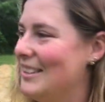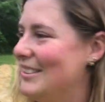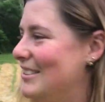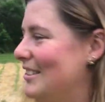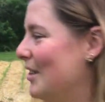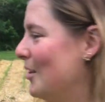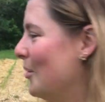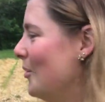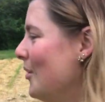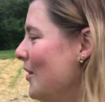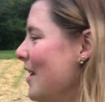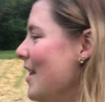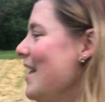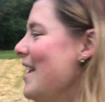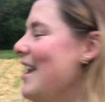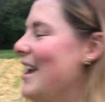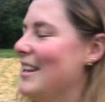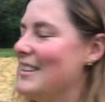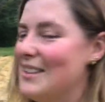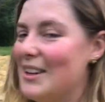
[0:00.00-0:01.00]
So
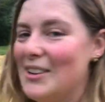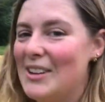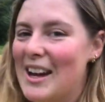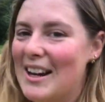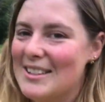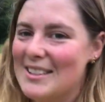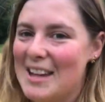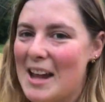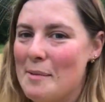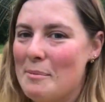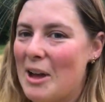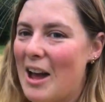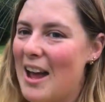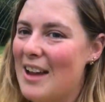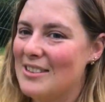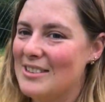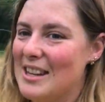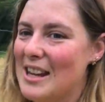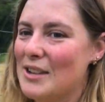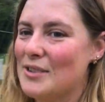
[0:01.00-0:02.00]
until next time, guys,
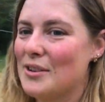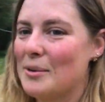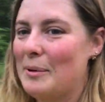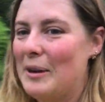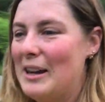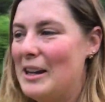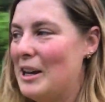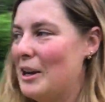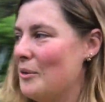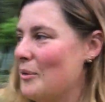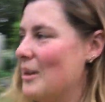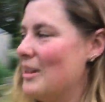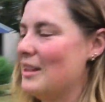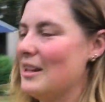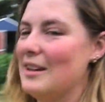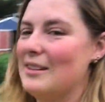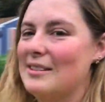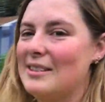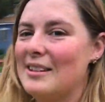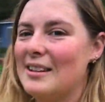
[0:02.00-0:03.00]
thanks for being here with
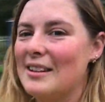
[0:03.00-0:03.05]
us.